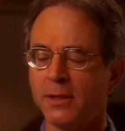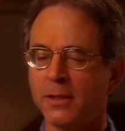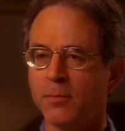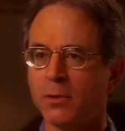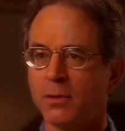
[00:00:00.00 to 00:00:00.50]

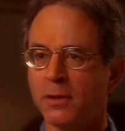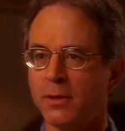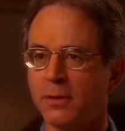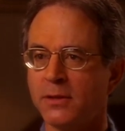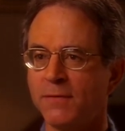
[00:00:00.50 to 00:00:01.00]
nimble
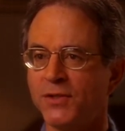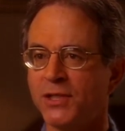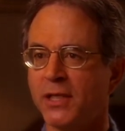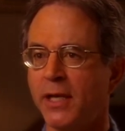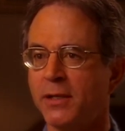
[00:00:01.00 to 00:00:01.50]
and
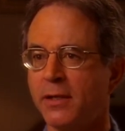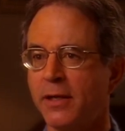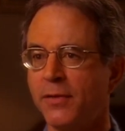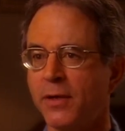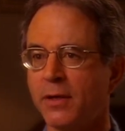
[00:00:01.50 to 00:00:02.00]
sophisticated,
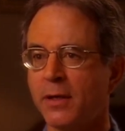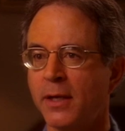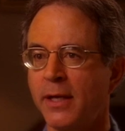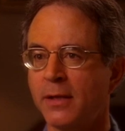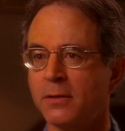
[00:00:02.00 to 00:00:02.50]
I think,
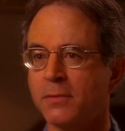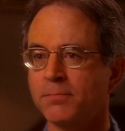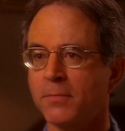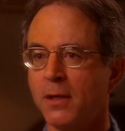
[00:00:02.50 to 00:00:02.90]
can handle